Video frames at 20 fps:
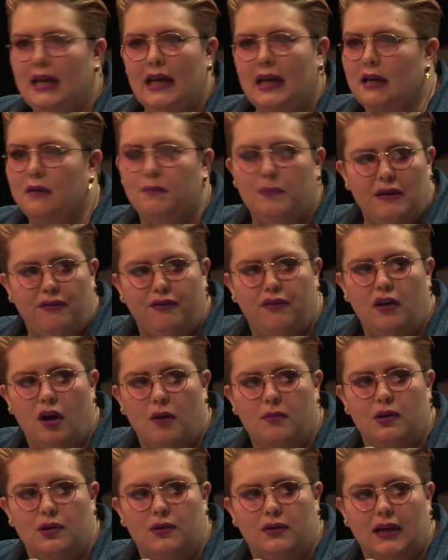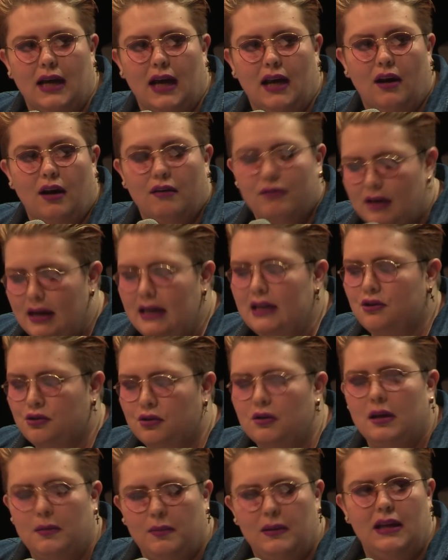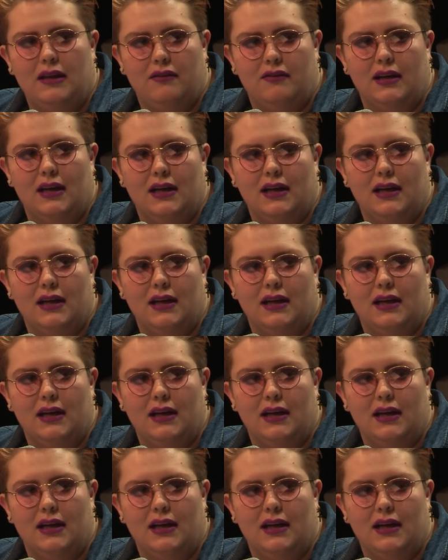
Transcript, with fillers: and he could be phenomenal again. I really truly believe